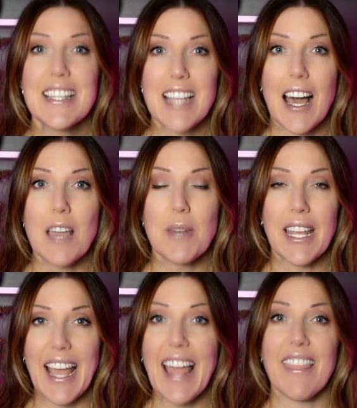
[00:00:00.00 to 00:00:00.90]
time and
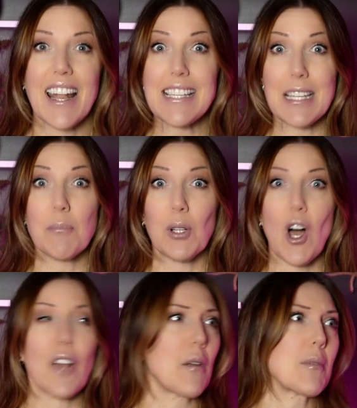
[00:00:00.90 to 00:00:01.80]
again that I didn't
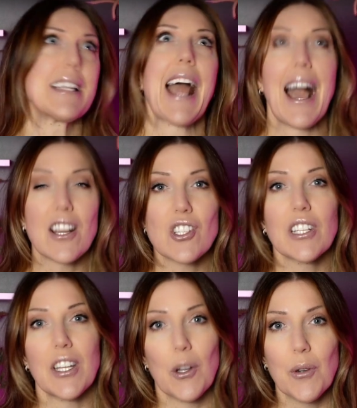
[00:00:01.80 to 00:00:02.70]
belong, that I wasn't
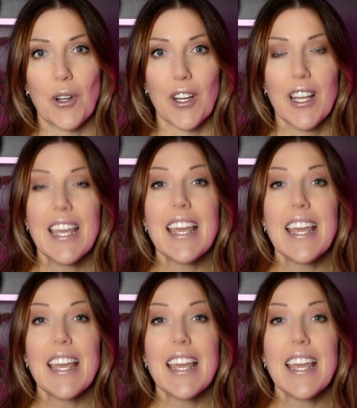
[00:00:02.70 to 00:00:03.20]
actually an owner.